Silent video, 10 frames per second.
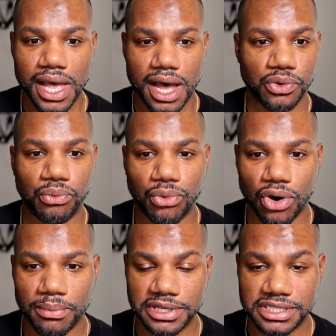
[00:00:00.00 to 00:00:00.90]
your
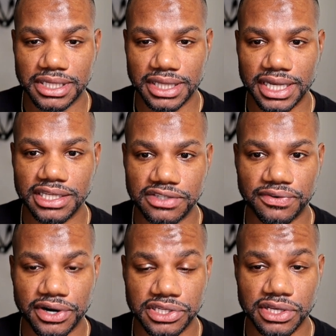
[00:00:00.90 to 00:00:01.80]
warmest leads
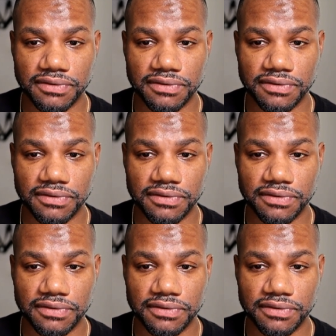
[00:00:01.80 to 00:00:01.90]
first.